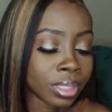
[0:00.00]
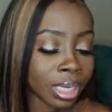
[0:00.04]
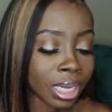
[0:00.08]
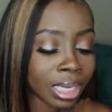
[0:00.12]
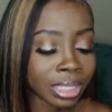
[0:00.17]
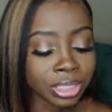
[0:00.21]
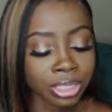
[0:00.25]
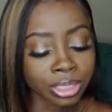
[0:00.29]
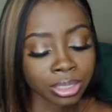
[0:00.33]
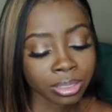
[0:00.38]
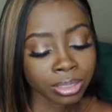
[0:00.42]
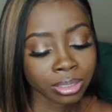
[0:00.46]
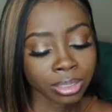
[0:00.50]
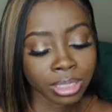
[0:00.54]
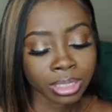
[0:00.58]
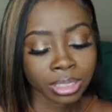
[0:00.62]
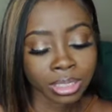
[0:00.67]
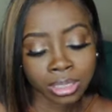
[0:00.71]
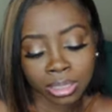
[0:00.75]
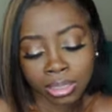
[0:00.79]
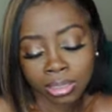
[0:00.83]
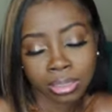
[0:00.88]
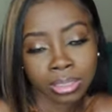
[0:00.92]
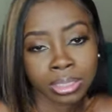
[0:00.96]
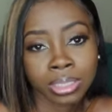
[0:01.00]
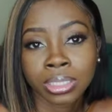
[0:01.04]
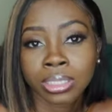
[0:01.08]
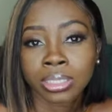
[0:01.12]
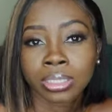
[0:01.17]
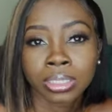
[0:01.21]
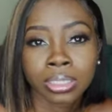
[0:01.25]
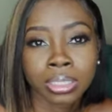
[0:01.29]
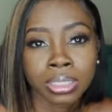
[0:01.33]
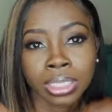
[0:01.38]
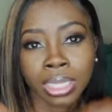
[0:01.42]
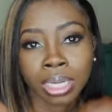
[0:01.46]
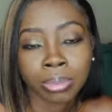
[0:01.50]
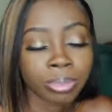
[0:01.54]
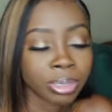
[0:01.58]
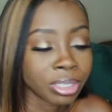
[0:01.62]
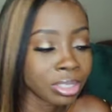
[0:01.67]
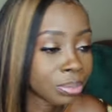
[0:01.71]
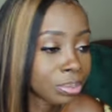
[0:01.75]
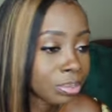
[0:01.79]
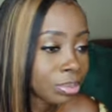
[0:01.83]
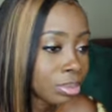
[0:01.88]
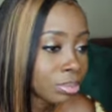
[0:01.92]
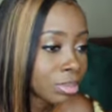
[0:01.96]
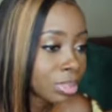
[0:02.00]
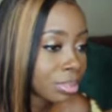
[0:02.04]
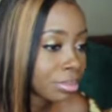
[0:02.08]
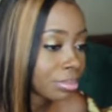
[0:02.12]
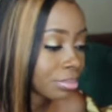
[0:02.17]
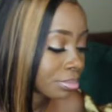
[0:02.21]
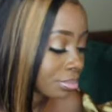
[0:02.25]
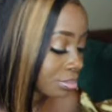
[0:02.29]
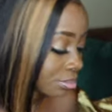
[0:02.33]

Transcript: It's not much for me.